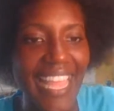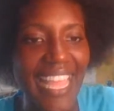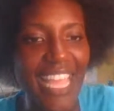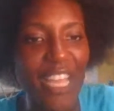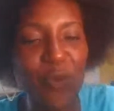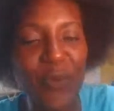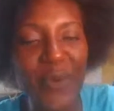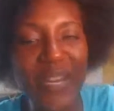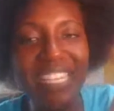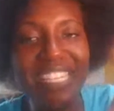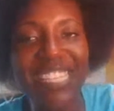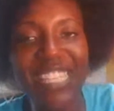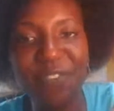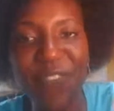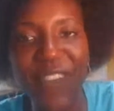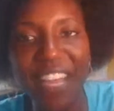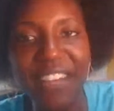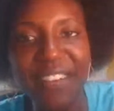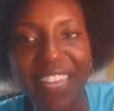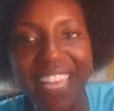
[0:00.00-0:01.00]
And we just
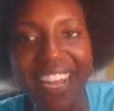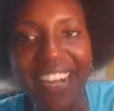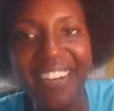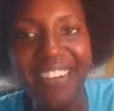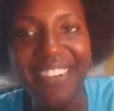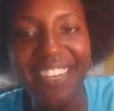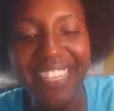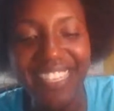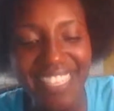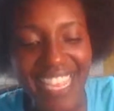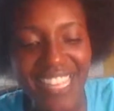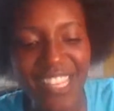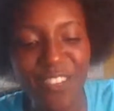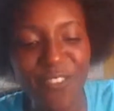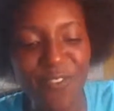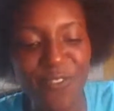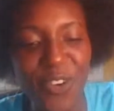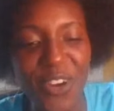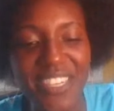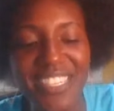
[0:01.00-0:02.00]
found out in
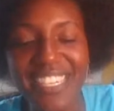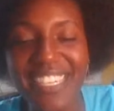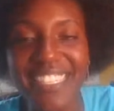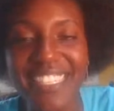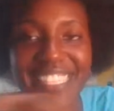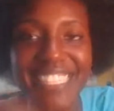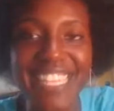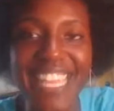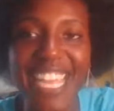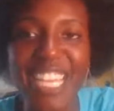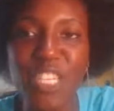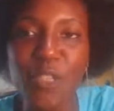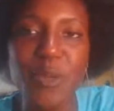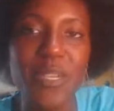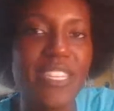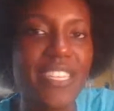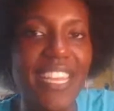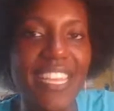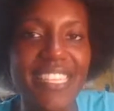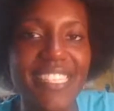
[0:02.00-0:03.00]
California, July
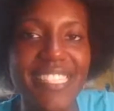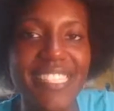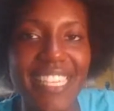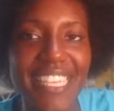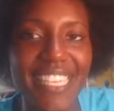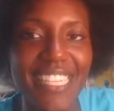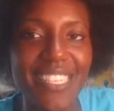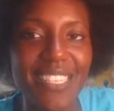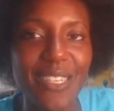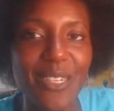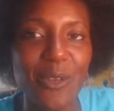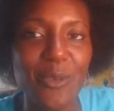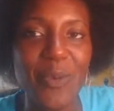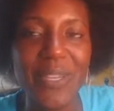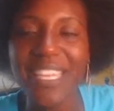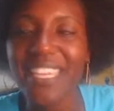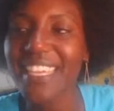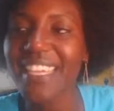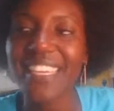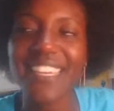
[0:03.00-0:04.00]
2019,
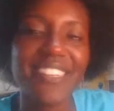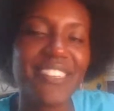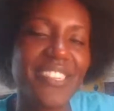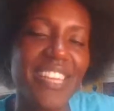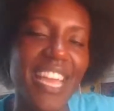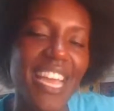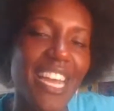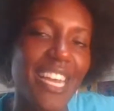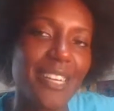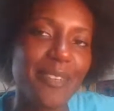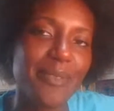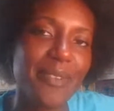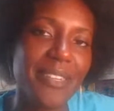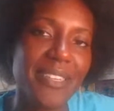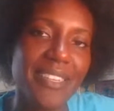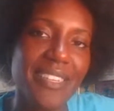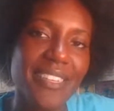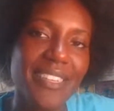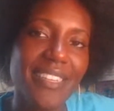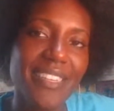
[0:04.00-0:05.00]
we can get a job
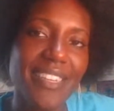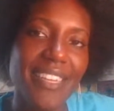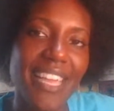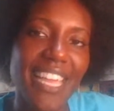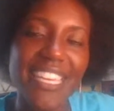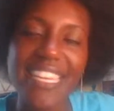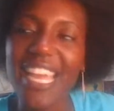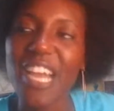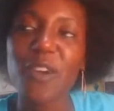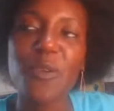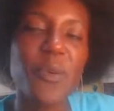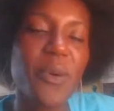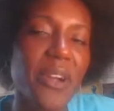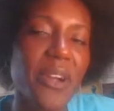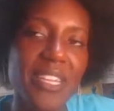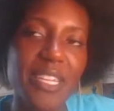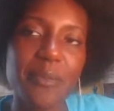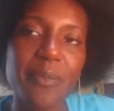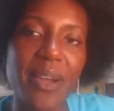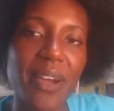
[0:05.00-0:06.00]
and not
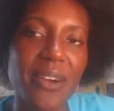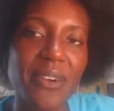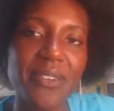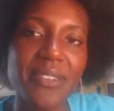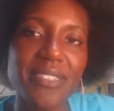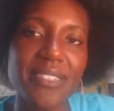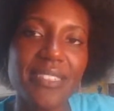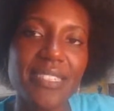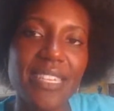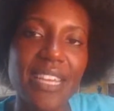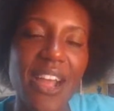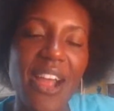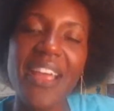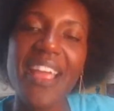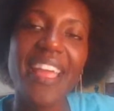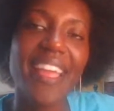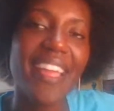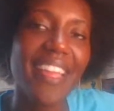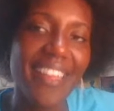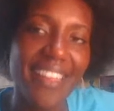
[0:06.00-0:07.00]
worry about our
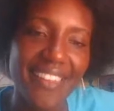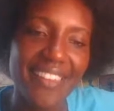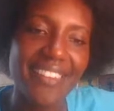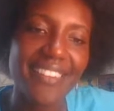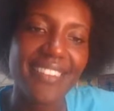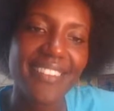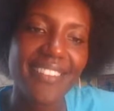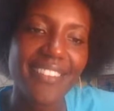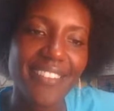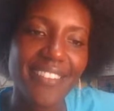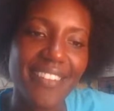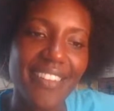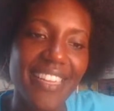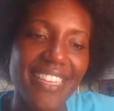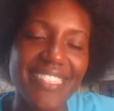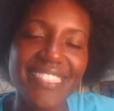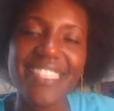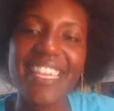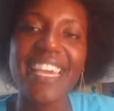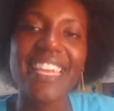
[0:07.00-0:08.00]
hair.
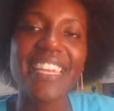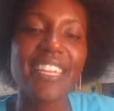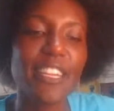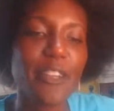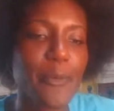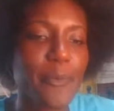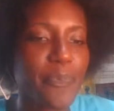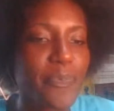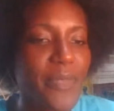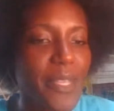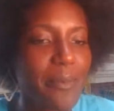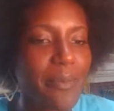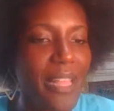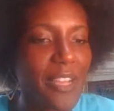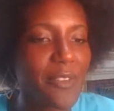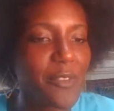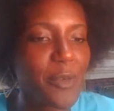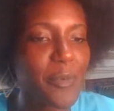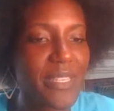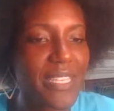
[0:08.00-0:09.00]
It's not
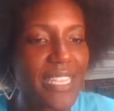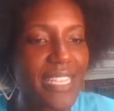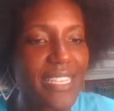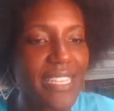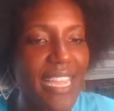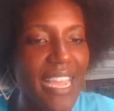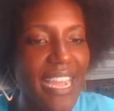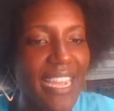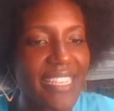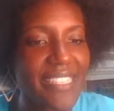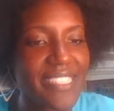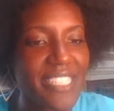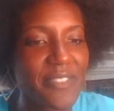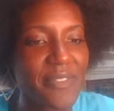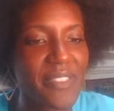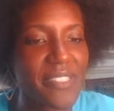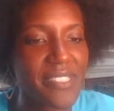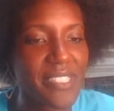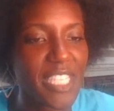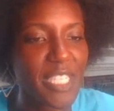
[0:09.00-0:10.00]
Black women need high
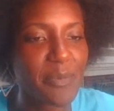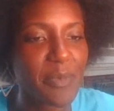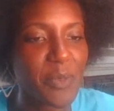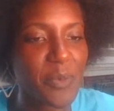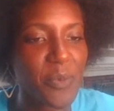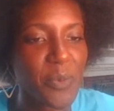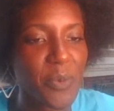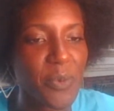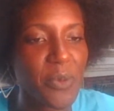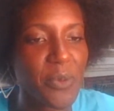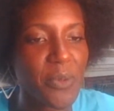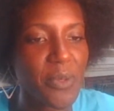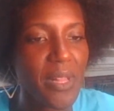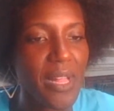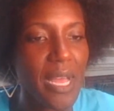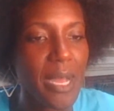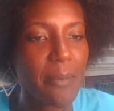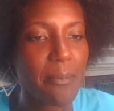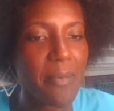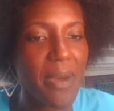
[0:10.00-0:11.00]
self-esteem and
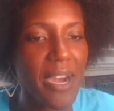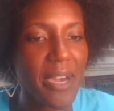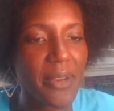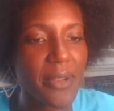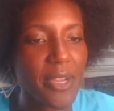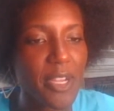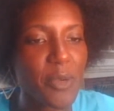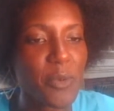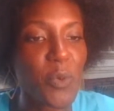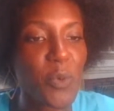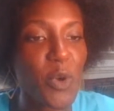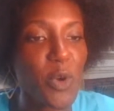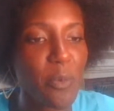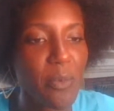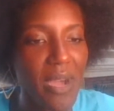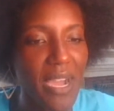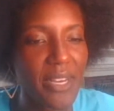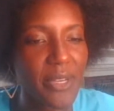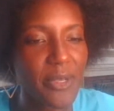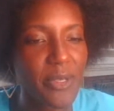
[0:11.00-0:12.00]
role
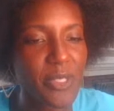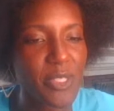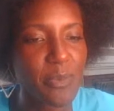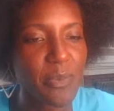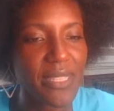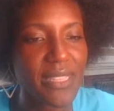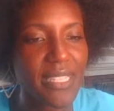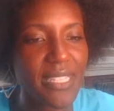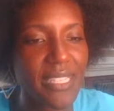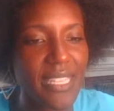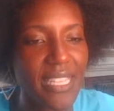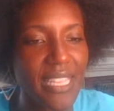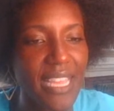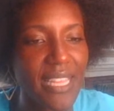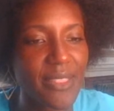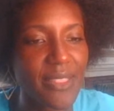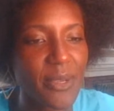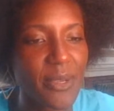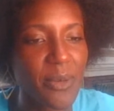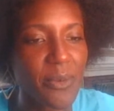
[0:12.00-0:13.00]
models, but looking
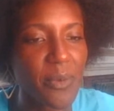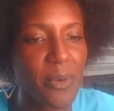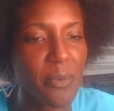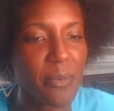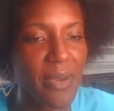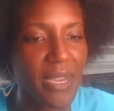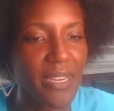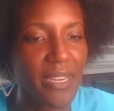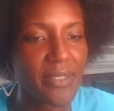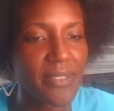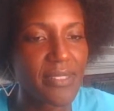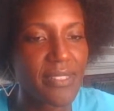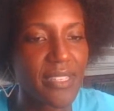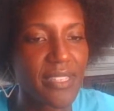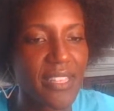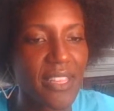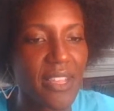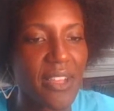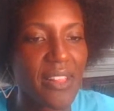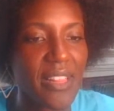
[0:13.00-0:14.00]
at their role models,
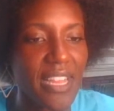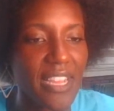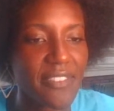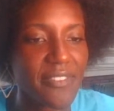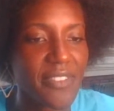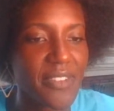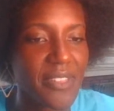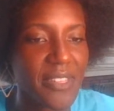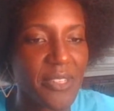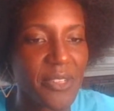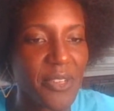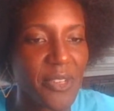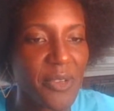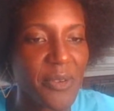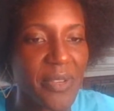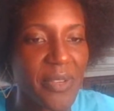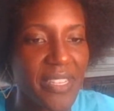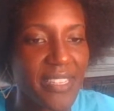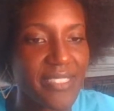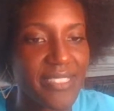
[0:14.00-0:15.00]
they all have
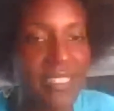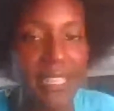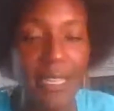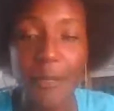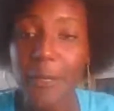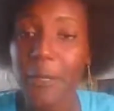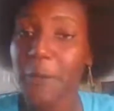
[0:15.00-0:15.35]
colonial wigs.